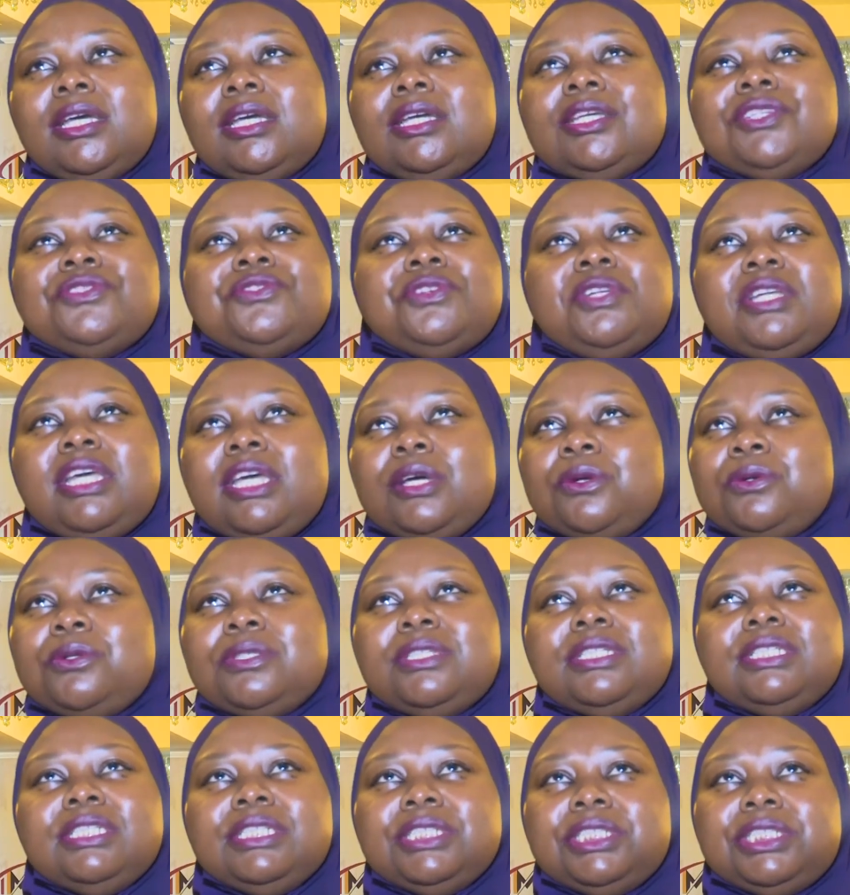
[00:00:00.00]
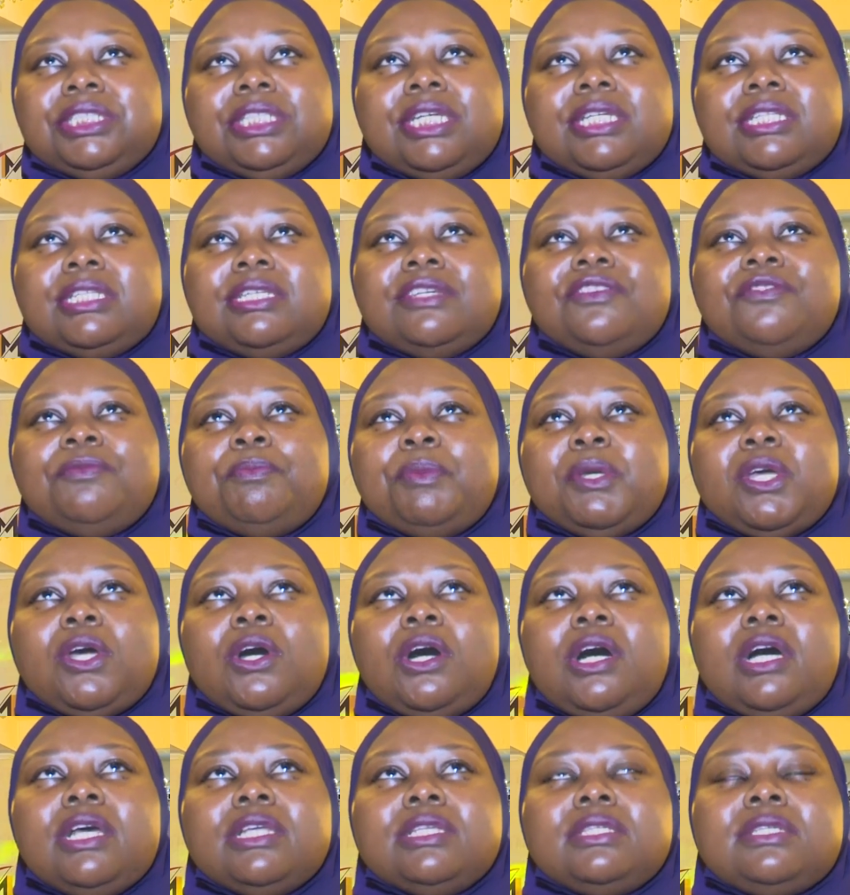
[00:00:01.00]
It's really a good initiative
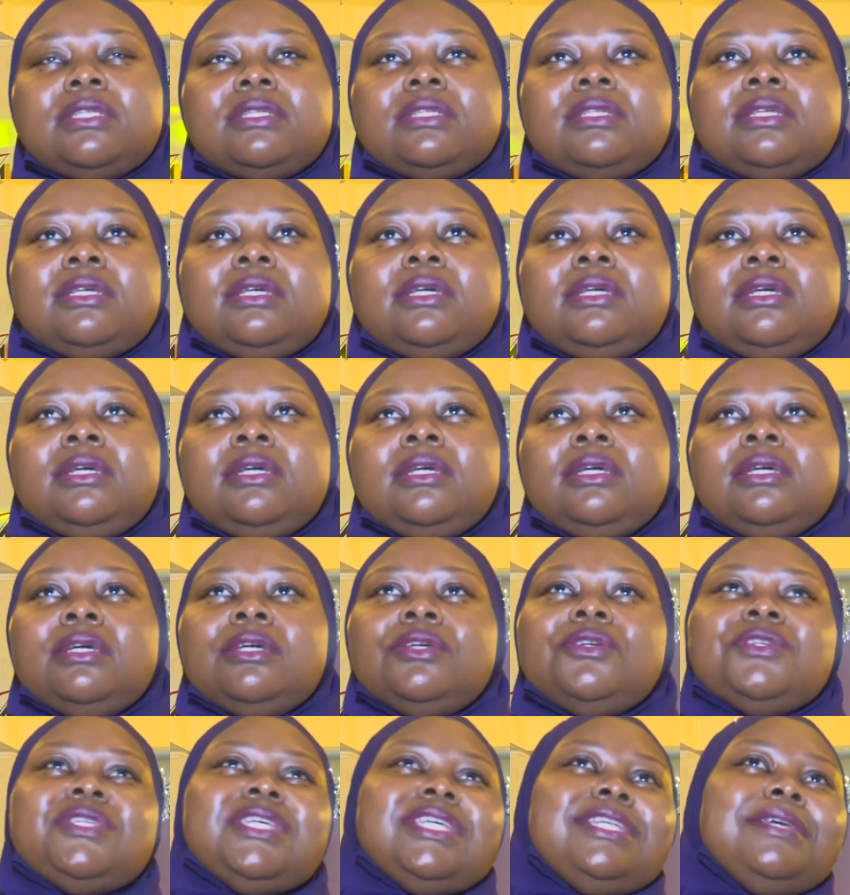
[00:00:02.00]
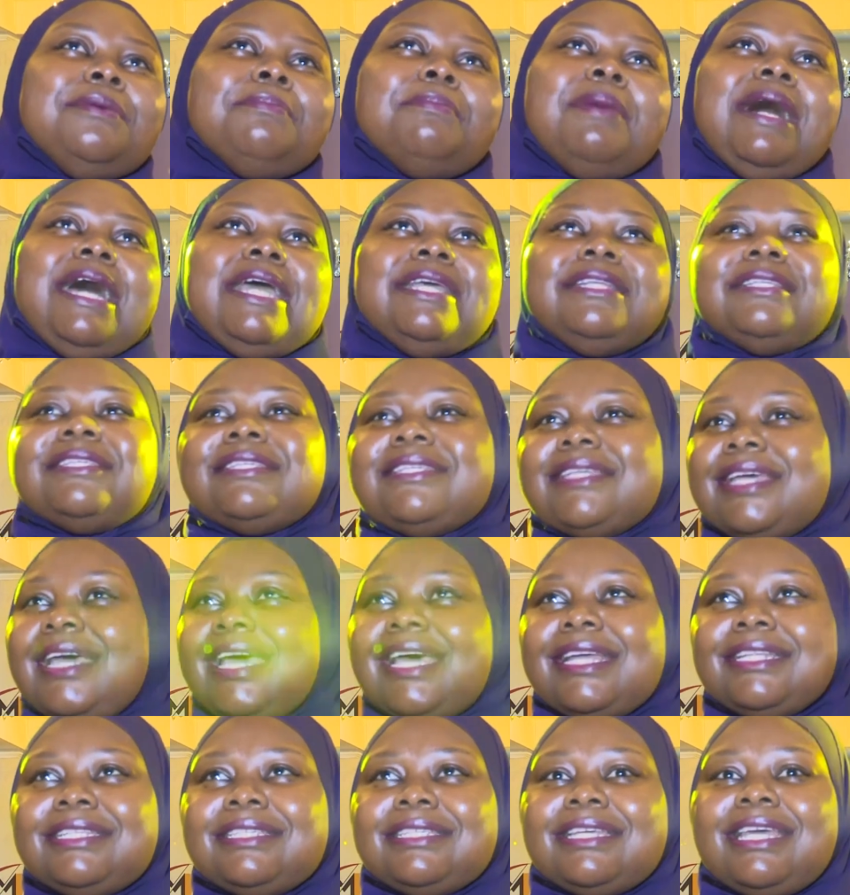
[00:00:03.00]
because, you see, the
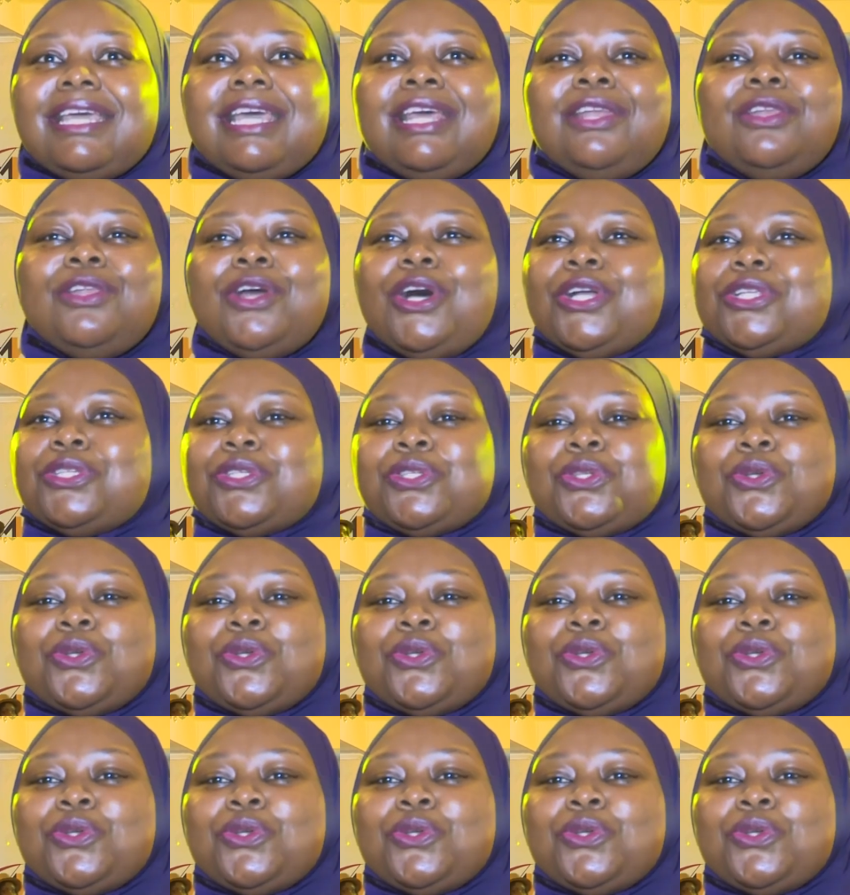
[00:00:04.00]
mindset, a lot